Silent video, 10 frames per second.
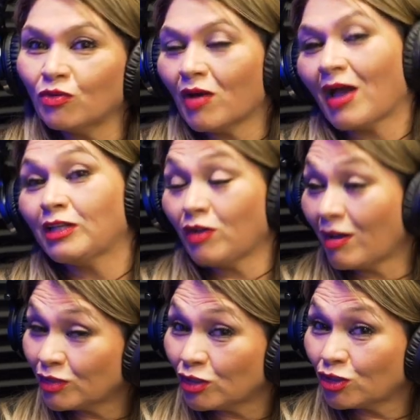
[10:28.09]
I do
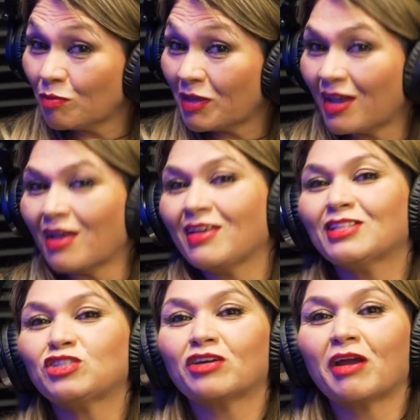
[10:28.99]
have social media,
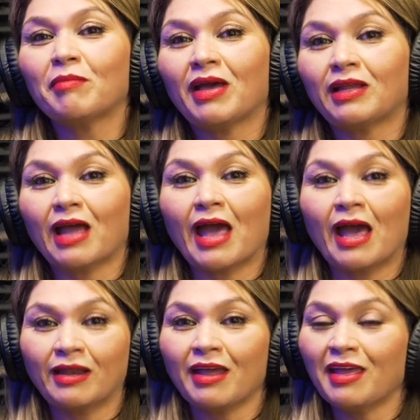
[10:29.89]
Instagram at
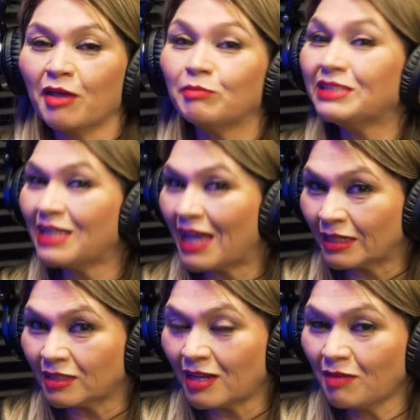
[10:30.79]
Ana M.
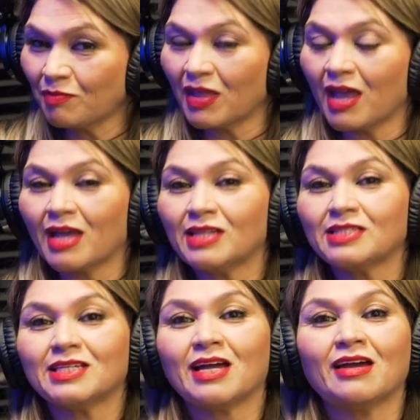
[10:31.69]
Dianda, and
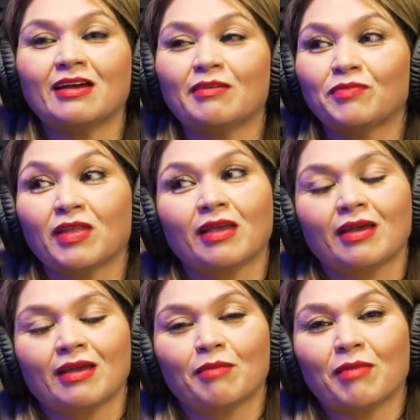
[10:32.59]

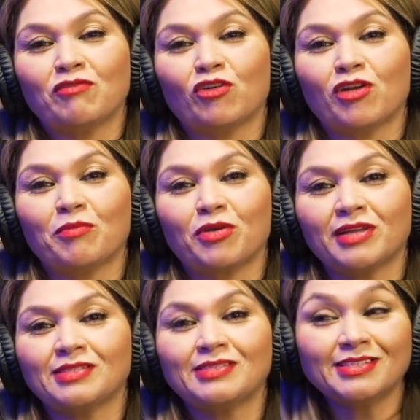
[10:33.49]
my phone number
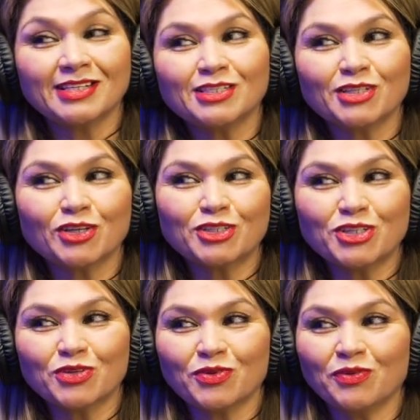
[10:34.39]
is
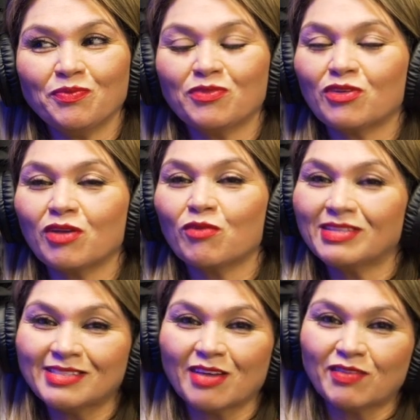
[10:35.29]

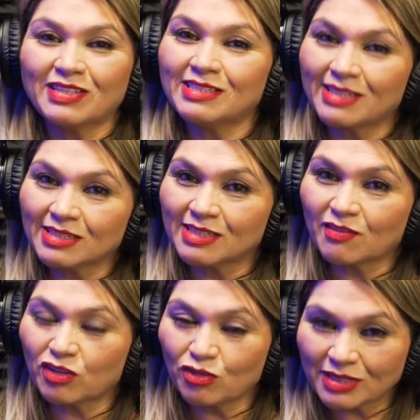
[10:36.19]

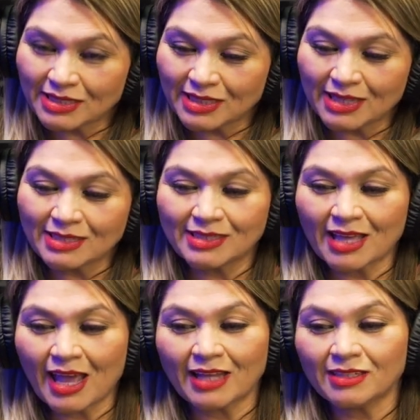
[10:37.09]
602-317-6736,
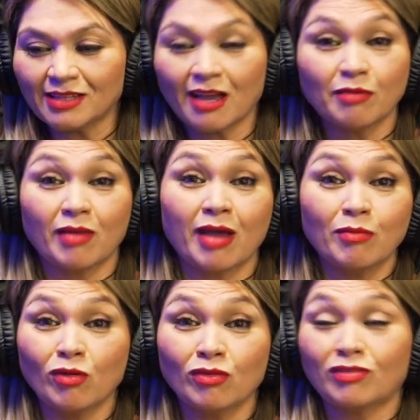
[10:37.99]
and
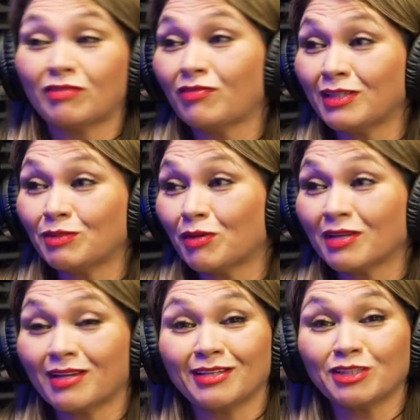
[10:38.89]
I'm all over
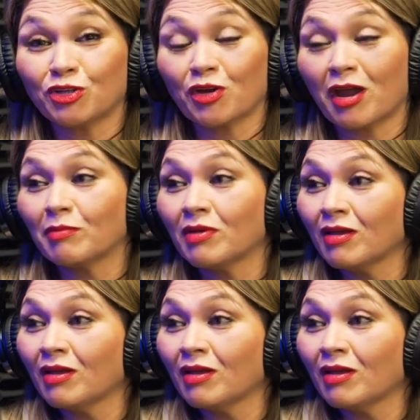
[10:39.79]
Facebook and Instagram.